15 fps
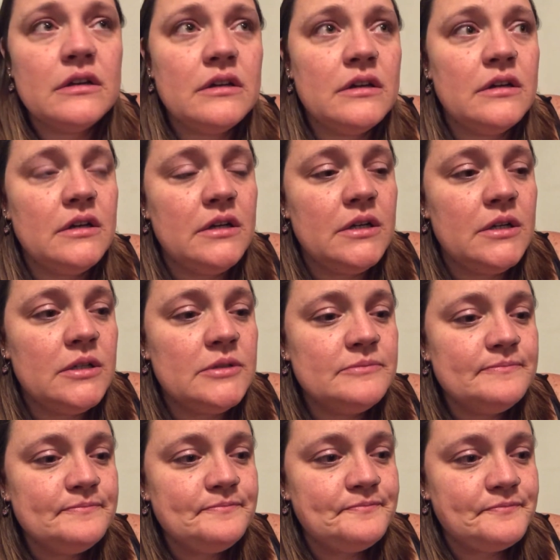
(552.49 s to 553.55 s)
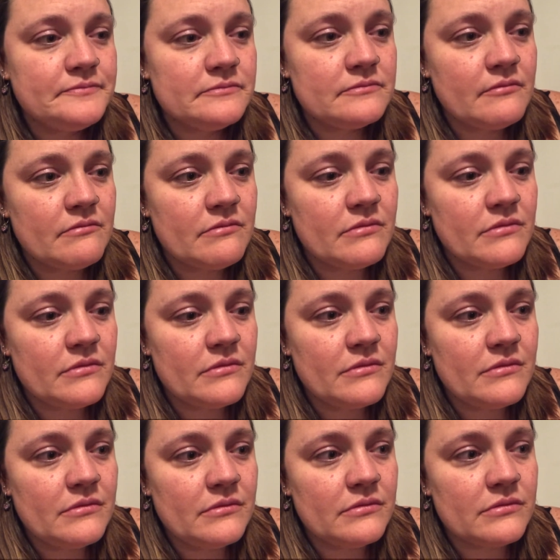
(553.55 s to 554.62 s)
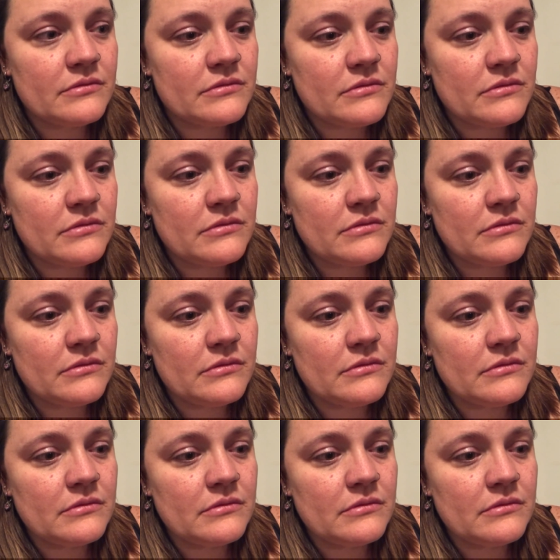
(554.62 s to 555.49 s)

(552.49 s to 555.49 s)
Nobody speaks.